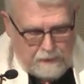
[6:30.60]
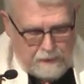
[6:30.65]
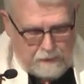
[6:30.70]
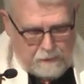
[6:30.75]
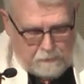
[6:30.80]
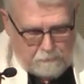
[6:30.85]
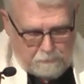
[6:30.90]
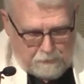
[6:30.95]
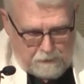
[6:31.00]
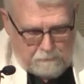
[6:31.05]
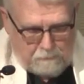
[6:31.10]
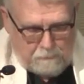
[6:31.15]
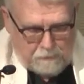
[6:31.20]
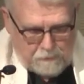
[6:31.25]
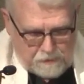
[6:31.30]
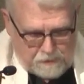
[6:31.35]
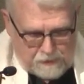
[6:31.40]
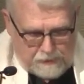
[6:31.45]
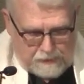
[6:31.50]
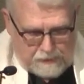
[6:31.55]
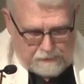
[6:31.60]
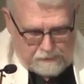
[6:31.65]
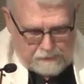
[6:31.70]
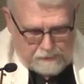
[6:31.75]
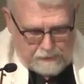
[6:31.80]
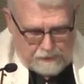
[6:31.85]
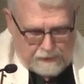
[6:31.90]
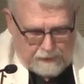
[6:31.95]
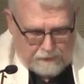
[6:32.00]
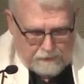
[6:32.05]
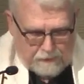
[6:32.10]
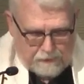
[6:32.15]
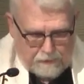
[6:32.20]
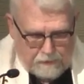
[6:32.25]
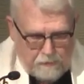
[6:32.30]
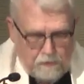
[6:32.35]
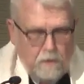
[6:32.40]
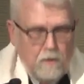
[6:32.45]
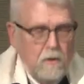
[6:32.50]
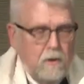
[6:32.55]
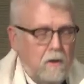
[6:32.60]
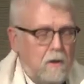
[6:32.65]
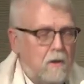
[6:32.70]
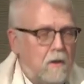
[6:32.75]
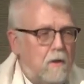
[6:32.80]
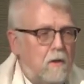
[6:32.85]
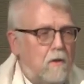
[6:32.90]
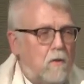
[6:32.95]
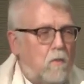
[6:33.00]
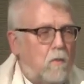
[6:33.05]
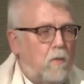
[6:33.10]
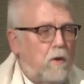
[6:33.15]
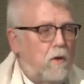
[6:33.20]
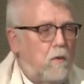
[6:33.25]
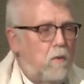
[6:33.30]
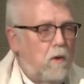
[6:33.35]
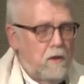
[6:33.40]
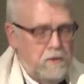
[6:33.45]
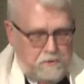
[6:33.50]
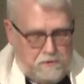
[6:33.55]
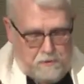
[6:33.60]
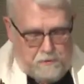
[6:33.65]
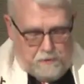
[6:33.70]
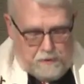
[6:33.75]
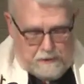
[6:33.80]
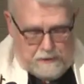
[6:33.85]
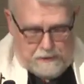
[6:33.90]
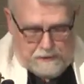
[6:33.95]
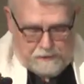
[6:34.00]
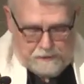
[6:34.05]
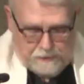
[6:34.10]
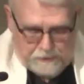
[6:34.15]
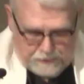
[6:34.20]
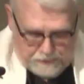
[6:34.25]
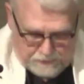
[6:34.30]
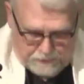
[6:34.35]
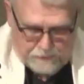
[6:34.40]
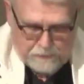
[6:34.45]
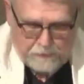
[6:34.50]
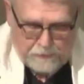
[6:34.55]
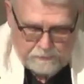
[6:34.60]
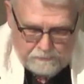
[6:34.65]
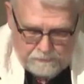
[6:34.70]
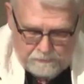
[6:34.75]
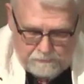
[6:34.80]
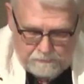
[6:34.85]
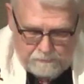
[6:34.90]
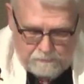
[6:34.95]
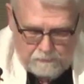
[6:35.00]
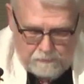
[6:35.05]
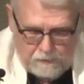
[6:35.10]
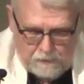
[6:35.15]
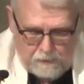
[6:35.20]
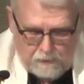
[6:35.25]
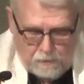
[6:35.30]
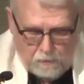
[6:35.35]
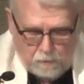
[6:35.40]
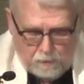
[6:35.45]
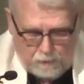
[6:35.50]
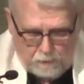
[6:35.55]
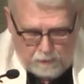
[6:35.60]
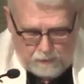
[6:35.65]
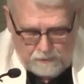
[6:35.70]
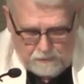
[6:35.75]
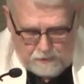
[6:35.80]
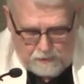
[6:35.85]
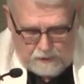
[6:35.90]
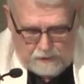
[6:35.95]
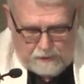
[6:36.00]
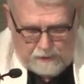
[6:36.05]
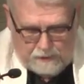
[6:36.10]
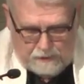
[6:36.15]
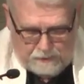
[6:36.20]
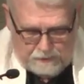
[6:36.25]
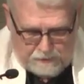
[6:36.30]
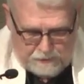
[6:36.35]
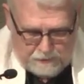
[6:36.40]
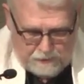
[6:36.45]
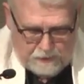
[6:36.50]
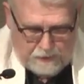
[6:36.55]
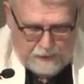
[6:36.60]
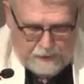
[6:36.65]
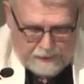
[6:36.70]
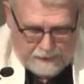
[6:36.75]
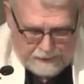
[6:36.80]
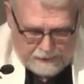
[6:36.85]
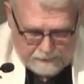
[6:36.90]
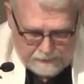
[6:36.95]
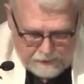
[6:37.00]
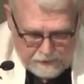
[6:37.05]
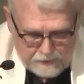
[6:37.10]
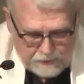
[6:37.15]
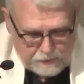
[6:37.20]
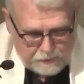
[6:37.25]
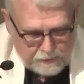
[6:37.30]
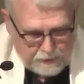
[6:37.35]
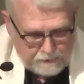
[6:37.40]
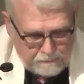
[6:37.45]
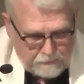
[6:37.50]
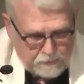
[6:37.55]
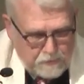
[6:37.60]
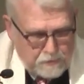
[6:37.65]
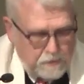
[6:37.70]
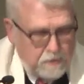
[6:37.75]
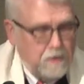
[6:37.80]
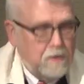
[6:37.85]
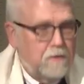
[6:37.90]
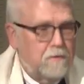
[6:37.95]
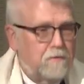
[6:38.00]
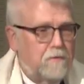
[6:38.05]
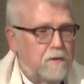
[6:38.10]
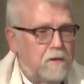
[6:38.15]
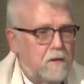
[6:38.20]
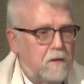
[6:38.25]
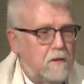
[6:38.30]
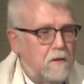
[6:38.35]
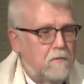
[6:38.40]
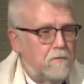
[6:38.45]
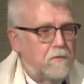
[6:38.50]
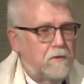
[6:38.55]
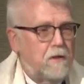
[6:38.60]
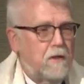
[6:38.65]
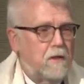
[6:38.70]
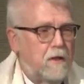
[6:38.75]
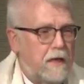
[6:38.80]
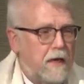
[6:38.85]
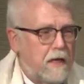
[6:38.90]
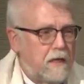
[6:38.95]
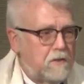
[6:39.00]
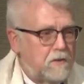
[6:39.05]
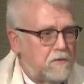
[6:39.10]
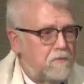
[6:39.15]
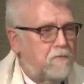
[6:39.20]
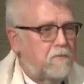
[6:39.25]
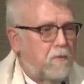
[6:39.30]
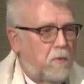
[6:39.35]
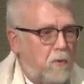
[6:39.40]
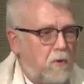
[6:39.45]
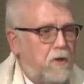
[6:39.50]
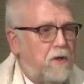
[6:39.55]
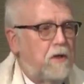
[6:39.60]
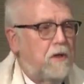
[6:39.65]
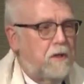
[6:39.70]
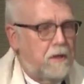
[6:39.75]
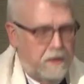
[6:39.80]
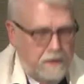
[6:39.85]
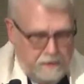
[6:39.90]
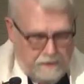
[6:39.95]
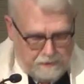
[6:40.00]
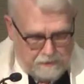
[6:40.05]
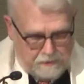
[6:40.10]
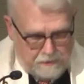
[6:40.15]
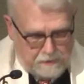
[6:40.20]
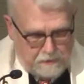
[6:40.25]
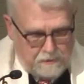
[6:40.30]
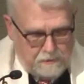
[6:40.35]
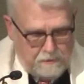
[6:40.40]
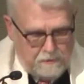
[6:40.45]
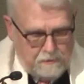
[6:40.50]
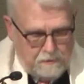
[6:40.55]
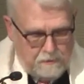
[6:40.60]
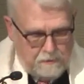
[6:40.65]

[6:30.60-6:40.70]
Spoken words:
And the people said together, "We want to honor you. We want to honor your God that you have served for the last 40 years.